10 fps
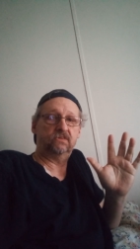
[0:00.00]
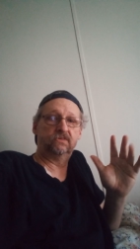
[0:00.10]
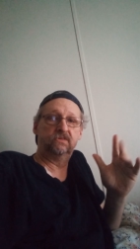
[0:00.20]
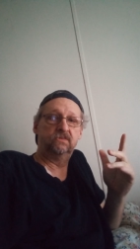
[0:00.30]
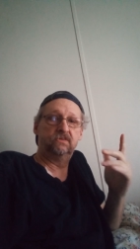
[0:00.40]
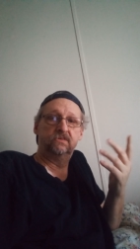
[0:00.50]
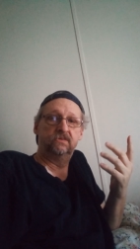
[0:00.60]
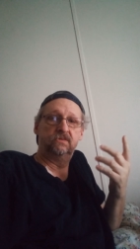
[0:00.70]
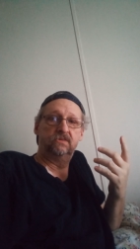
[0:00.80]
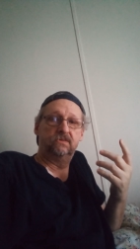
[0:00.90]
it's
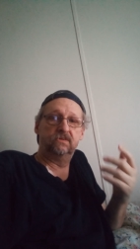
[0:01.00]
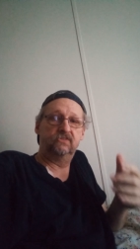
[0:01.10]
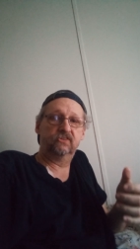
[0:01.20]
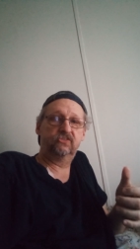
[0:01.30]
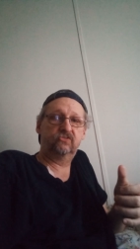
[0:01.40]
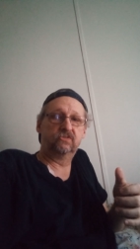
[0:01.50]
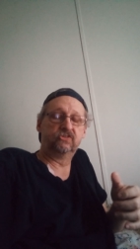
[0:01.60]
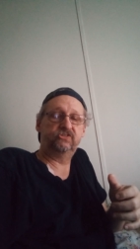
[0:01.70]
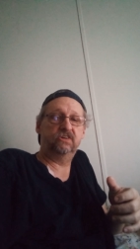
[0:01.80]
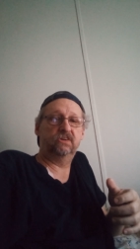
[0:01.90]
excruciating. It
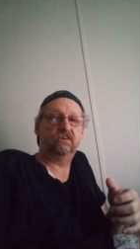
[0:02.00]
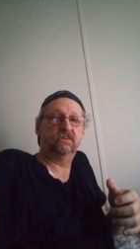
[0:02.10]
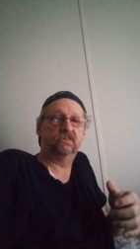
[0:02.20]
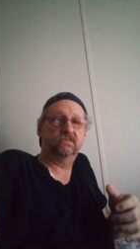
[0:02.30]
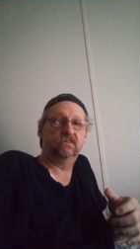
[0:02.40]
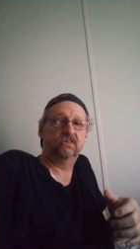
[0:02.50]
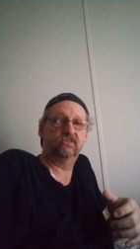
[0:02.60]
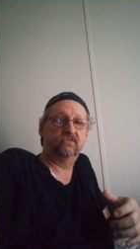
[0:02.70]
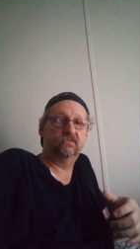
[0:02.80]
is crazy.